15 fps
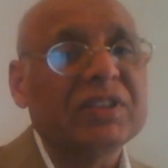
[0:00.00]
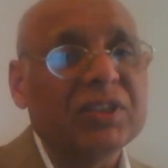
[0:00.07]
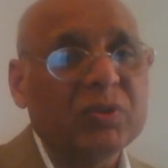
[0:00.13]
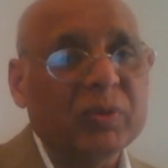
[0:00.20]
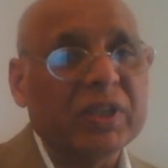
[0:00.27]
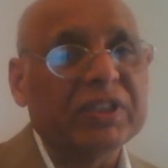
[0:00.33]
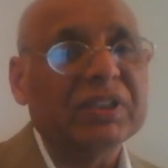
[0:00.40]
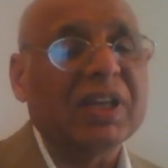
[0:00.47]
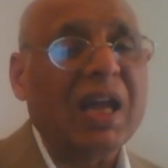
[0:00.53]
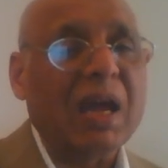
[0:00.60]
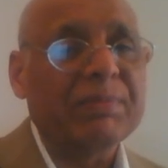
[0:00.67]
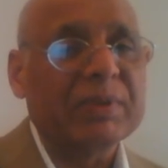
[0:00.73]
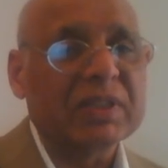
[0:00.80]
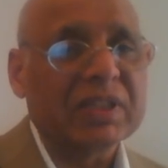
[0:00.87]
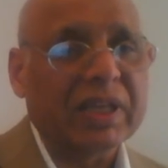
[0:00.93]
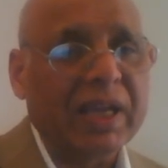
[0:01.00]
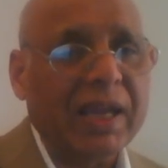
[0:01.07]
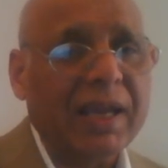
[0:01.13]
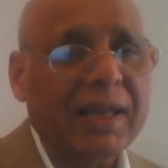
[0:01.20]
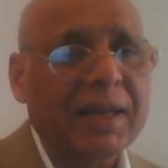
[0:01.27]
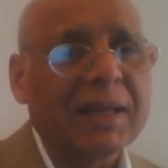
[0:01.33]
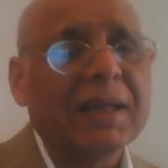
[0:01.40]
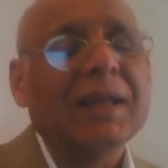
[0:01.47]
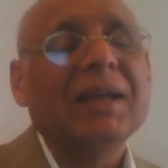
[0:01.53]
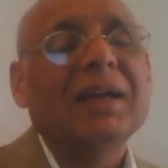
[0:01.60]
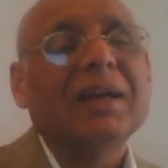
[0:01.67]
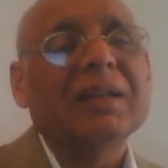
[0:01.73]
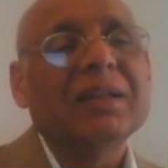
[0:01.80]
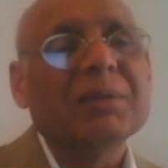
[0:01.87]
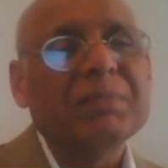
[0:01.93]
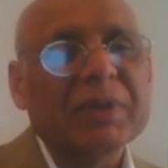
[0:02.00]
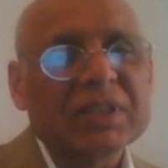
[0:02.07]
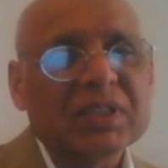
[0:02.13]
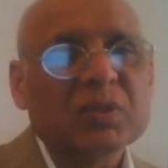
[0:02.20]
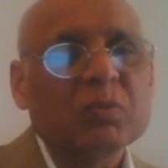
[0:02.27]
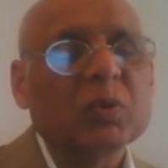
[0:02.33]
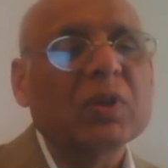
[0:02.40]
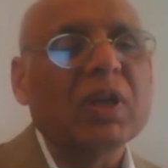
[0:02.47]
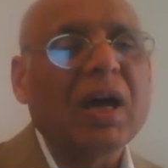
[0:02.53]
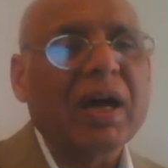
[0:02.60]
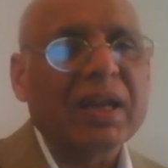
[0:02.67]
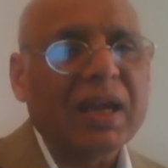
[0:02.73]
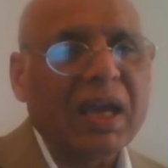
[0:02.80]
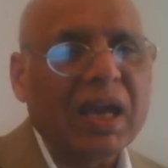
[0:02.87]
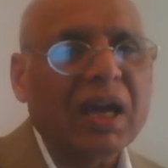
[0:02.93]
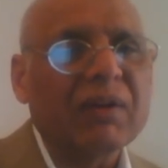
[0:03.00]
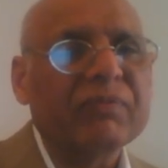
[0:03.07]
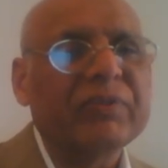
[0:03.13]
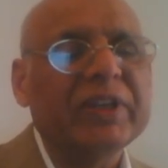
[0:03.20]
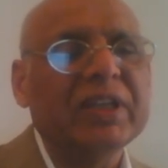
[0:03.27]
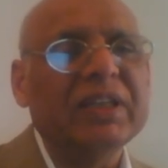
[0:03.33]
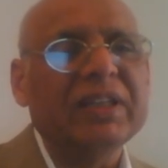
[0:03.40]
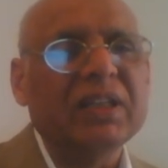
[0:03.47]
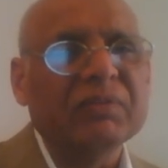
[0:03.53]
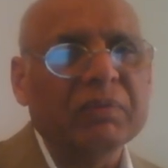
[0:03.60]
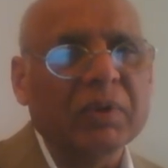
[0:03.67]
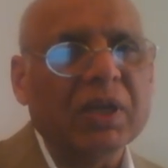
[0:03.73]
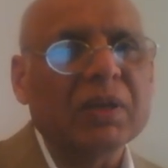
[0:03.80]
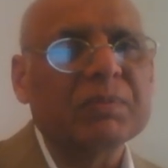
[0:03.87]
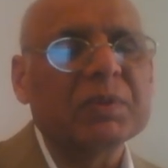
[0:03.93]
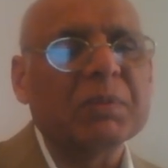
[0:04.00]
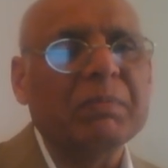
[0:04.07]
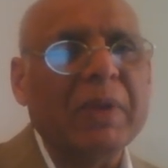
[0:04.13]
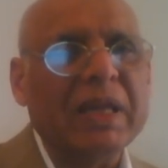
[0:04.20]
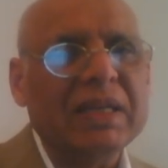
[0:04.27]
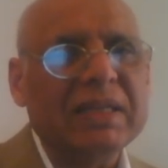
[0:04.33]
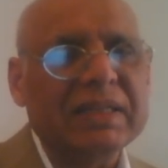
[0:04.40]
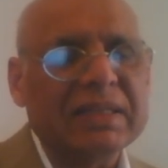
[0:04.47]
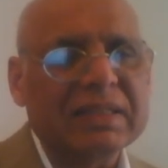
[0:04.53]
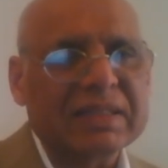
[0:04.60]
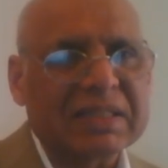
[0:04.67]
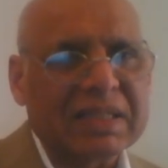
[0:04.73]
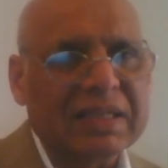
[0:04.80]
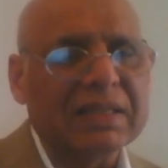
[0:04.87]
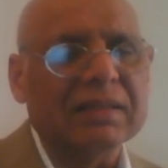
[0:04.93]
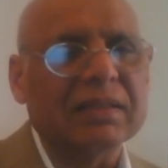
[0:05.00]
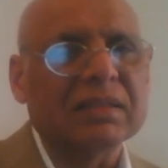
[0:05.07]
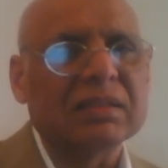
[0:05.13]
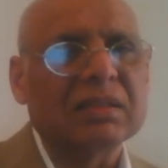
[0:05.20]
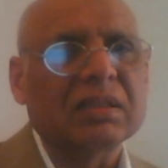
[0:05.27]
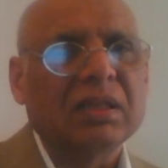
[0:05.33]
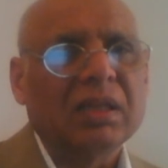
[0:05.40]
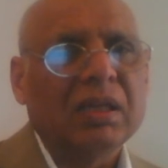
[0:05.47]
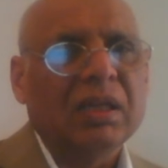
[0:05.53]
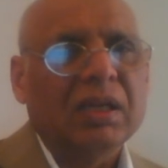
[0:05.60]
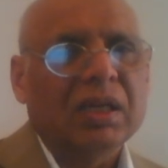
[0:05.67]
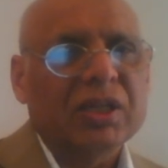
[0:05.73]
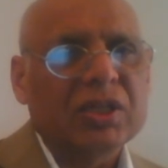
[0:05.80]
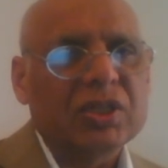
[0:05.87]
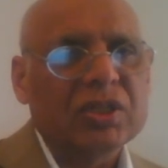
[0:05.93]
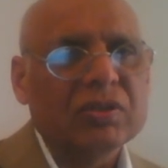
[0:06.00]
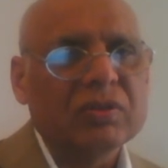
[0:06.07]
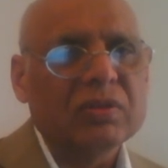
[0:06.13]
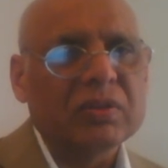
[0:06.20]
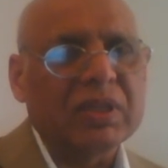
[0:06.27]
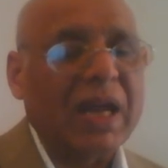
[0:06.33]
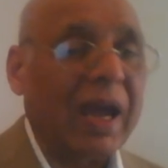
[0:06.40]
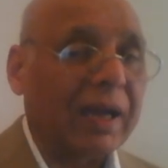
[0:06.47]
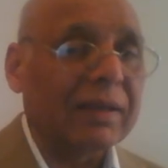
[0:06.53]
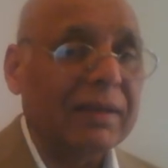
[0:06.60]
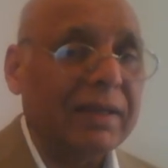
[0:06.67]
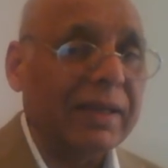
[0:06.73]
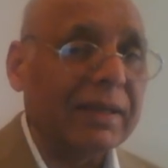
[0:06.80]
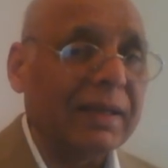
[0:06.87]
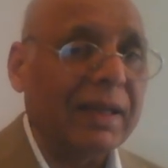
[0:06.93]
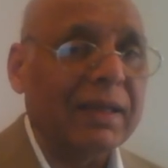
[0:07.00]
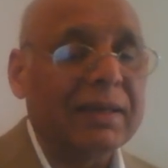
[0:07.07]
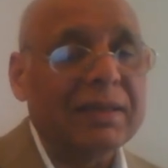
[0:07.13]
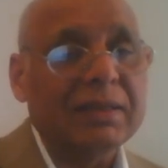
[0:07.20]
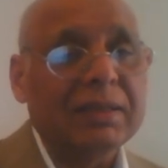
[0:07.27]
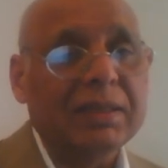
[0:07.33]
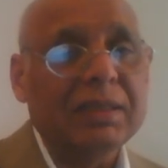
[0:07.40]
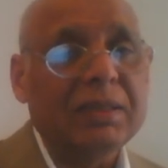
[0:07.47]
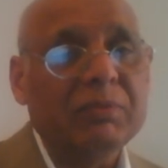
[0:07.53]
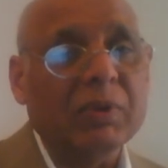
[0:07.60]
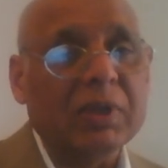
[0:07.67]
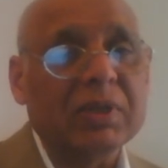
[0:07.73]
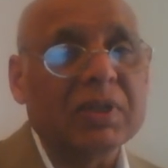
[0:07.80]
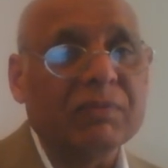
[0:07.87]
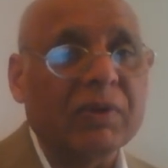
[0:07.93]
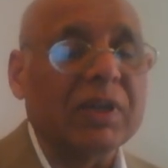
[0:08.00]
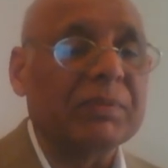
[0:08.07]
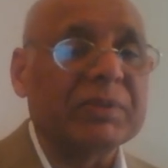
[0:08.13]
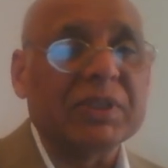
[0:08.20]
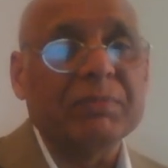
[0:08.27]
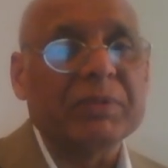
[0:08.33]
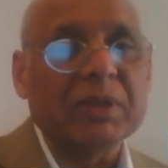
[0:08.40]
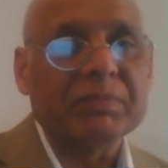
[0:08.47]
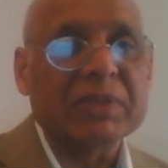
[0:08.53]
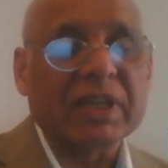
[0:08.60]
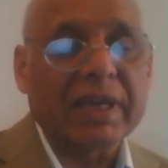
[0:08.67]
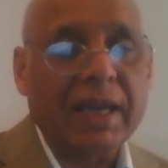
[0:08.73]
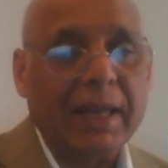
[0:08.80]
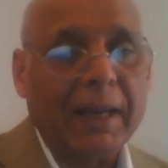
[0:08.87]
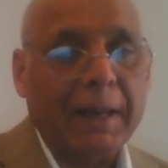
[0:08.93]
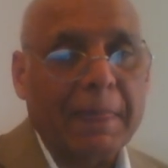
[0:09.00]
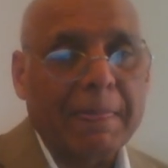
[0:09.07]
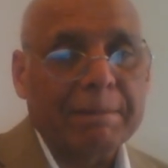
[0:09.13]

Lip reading: situation happens again, the person would not have really developed many skills to tackle it, and he will develop symptoms again.